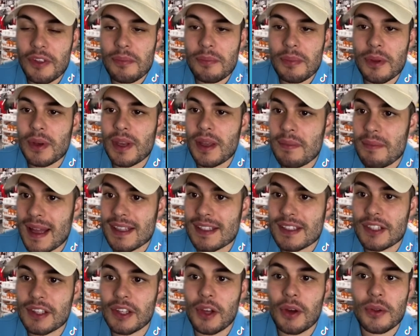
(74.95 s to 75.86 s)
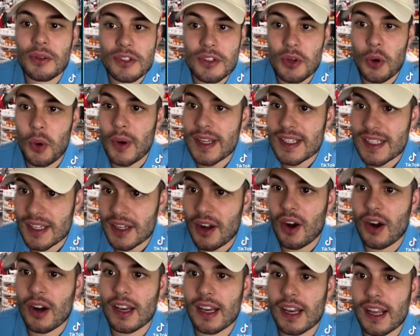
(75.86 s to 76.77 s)
and beauty, men's clothes, toys, and
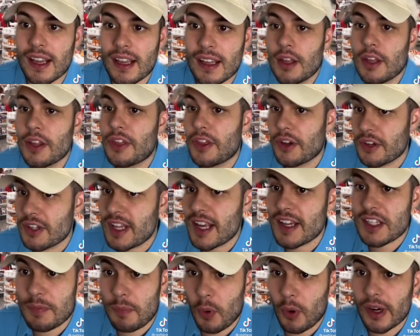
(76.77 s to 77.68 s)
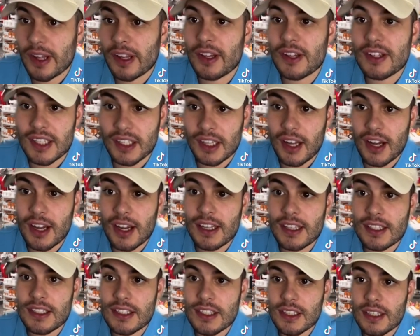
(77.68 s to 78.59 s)
gardening. Thursday is sporting goods and luggage.
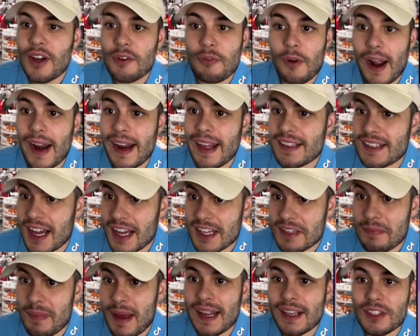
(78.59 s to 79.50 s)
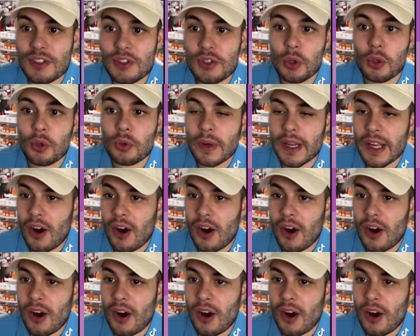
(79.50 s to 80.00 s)
Friday is cosmetics, jewelry,